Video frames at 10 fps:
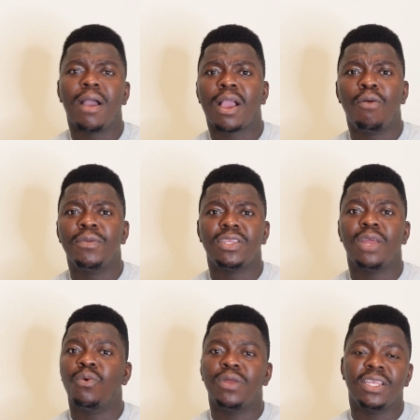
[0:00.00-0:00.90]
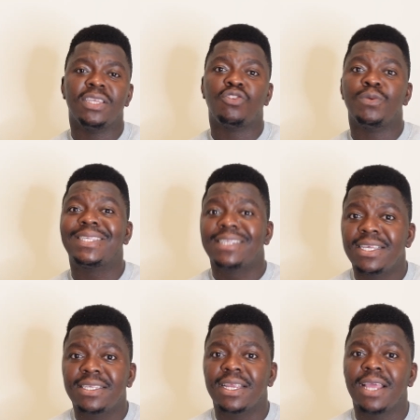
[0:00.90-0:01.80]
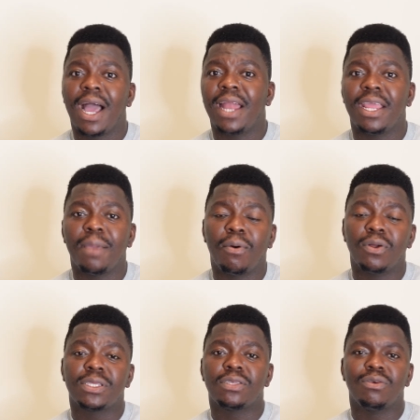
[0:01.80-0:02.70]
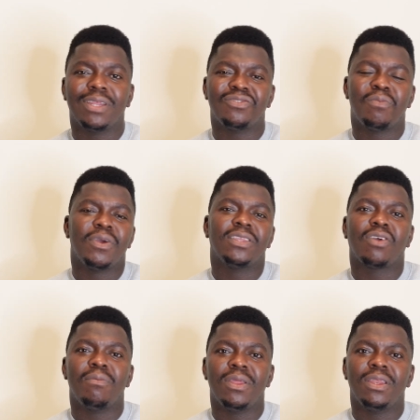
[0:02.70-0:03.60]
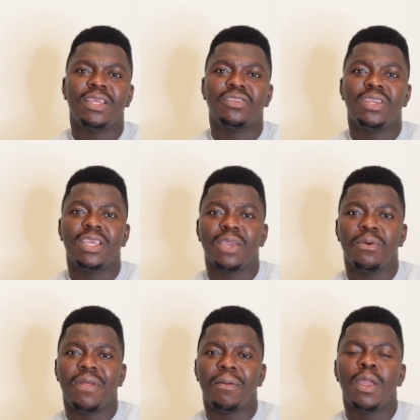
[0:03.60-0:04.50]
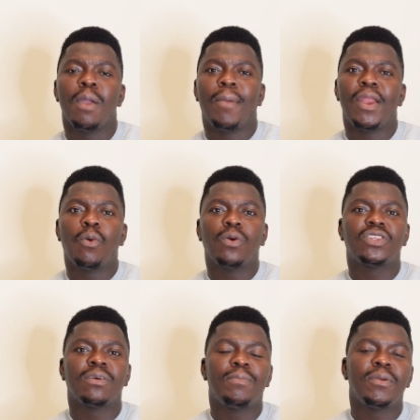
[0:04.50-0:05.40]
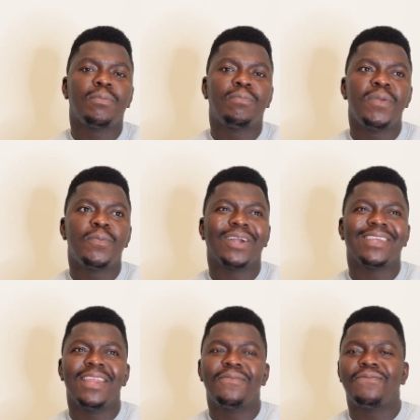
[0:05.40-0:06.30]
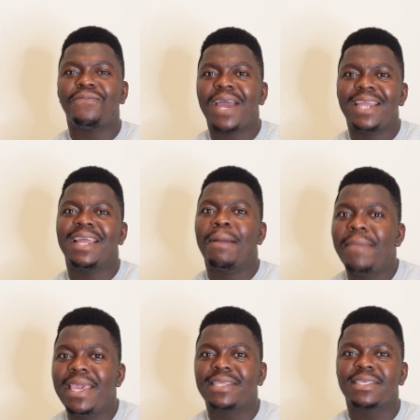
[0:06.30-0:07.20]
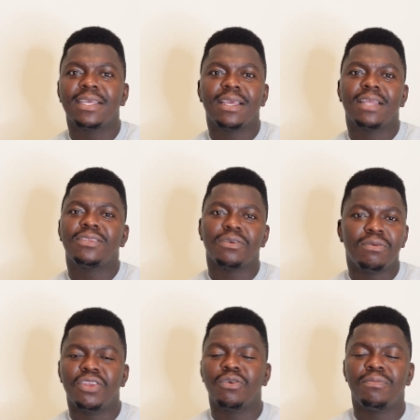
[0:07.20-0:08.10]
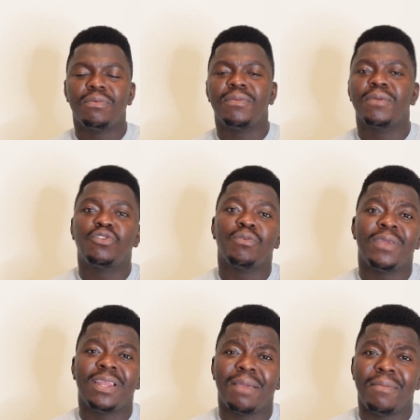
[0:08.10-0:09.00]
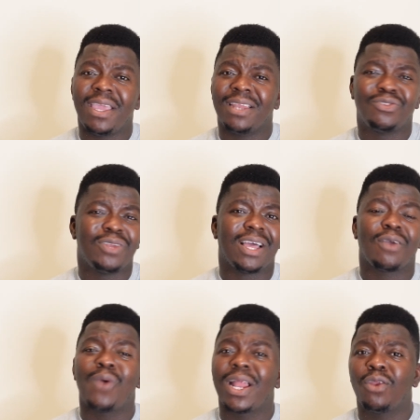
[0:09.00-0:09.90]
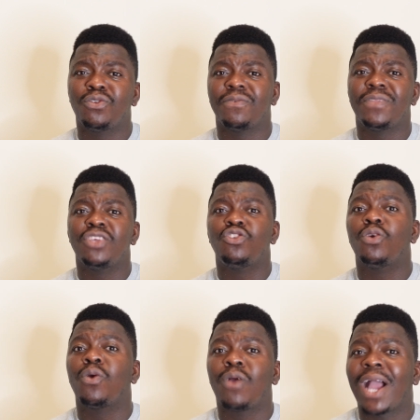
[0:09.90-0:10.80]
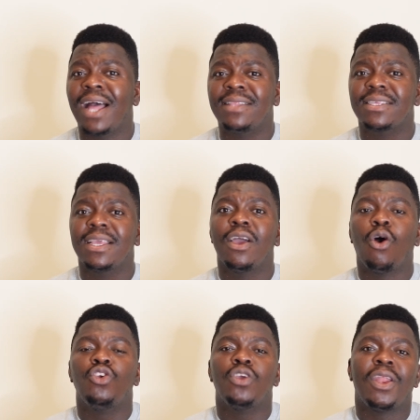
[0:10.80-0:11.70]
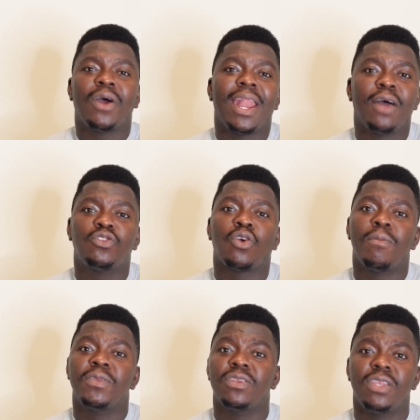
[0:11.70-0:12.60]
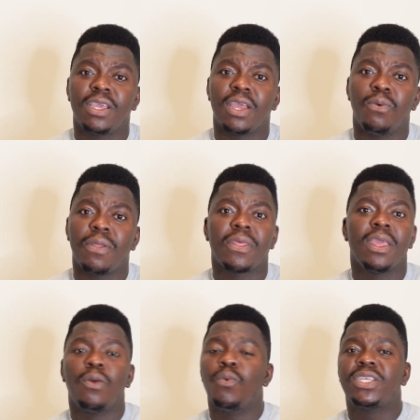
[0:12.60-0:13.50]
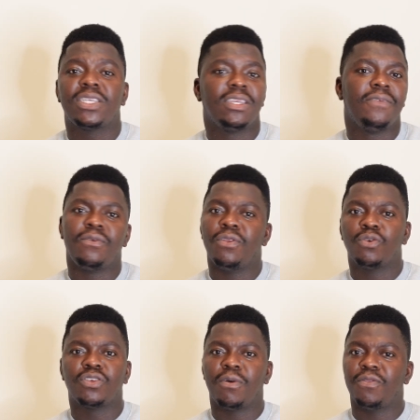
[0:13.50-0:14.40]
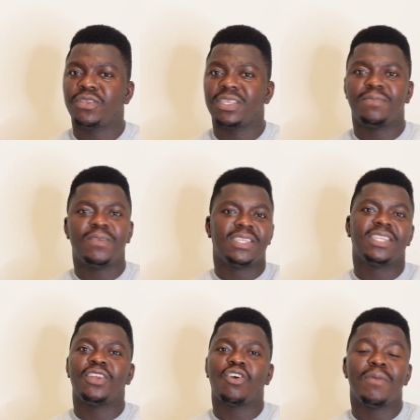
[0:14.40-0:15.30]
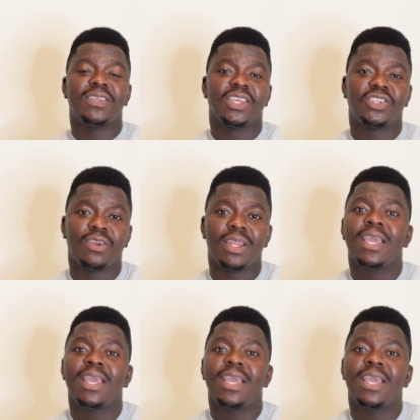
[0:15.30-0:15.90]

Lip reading: come into it will be seized at the airport. So there's no point coming into the UK with them. But I know some people actually fry their meat to be able to bring them in. So there are quite loads of things you can't or you are not allowed to come into the UK with, which if you know some of those things, please state in the comment section,